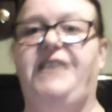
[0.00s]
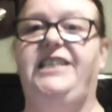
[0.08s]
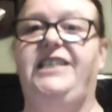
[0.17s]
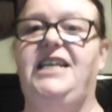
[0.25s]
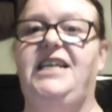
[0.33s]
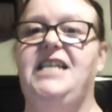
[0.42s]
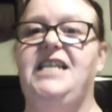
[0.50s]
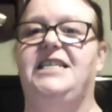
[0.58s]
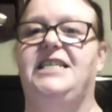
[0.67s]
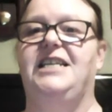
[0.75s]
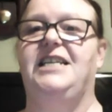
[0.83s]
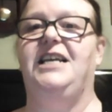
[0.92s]
these.
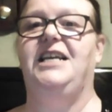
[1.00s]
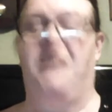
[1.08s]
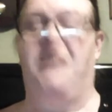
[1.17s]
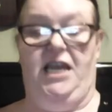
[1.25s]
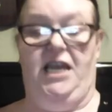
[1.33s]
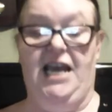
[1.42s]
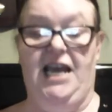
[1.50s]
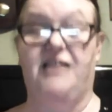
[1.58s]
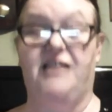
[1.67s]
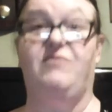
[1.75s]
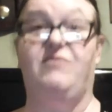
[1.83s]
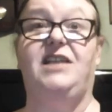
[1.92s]
Yeah, there
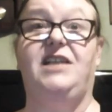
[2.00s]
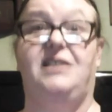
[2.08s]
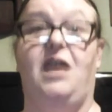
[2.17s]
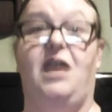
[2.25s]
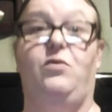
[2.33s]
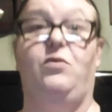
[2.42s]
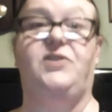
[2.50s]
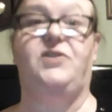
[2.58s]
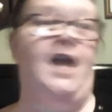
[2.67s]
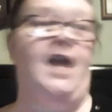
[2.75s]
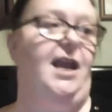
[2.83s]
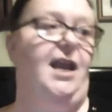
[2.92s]
is loads,
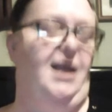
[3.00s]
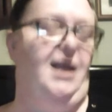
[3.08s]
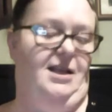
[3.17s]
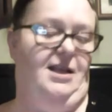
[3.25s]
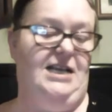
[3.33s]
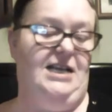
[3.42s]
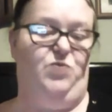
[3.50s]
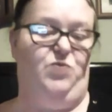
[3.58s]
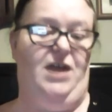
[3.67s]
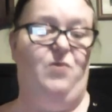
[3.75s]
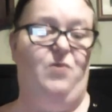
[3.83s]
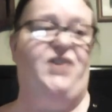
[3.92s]
Kate. That's what I
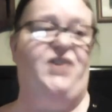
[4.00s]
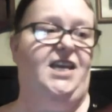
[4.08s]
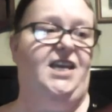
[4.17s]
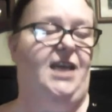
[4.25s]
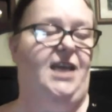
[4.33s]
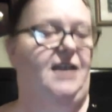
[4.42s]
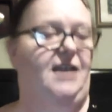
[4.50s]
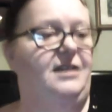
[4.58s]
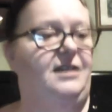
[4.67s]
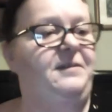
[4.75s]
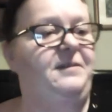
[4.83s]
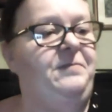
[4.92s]
was thinking.
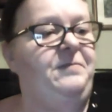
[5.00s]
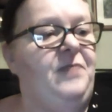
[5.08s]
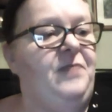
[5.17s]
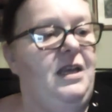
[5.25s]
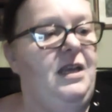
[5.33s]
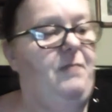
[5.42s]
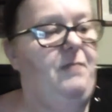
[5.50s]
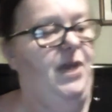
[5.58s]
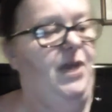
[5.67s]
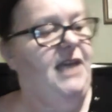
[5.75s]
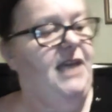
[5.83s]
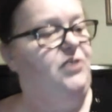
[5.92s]
But
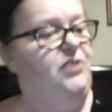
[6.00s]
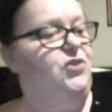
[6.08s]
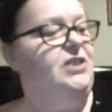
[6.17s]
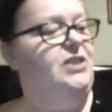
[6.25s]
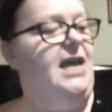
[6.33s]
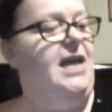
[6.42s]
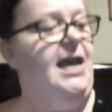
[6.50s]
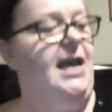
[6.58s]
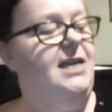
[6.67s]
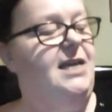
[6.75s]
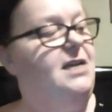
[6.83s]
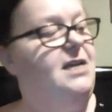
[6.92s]
it does
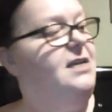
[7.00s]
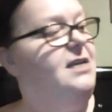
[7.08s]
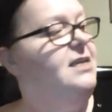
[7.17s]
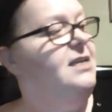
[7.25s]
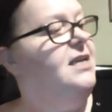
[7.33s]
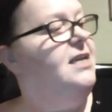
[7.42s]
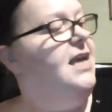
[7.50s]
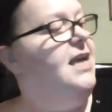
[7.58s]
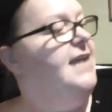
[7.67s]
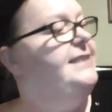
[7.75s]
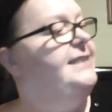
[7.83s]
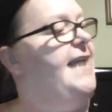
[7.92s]
say
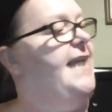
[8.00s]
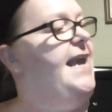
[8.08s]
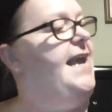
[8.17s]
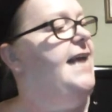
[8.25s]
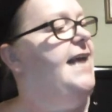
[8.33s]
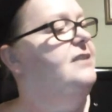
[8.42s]
10 ounce